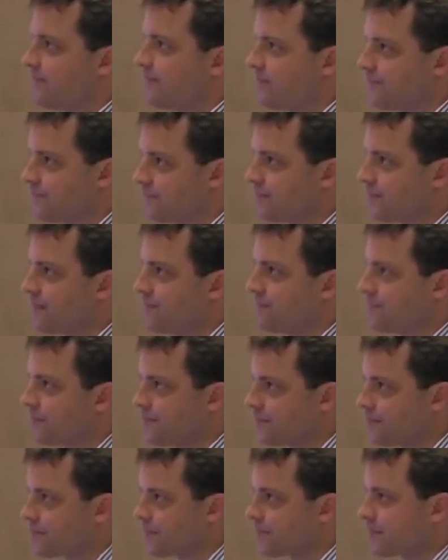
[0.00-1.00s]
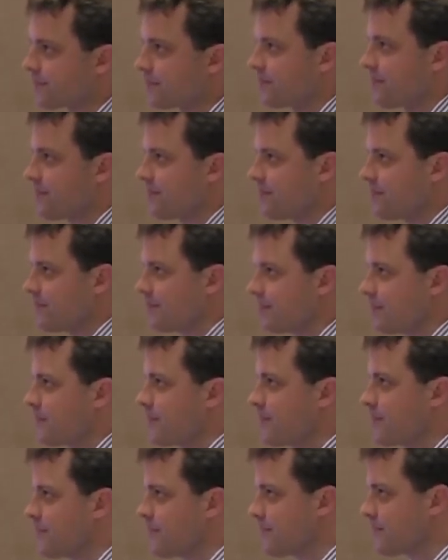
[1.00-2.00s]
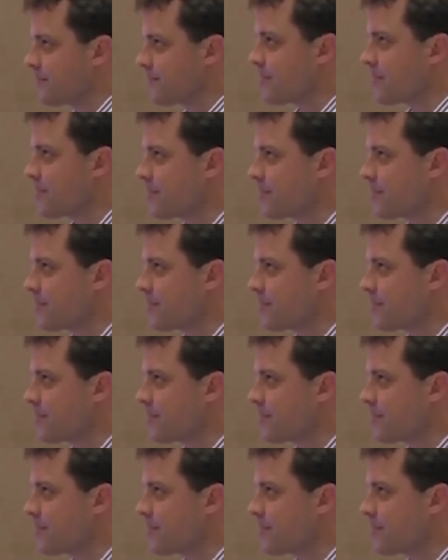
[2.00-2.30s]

Who made all of these parts and pieces work?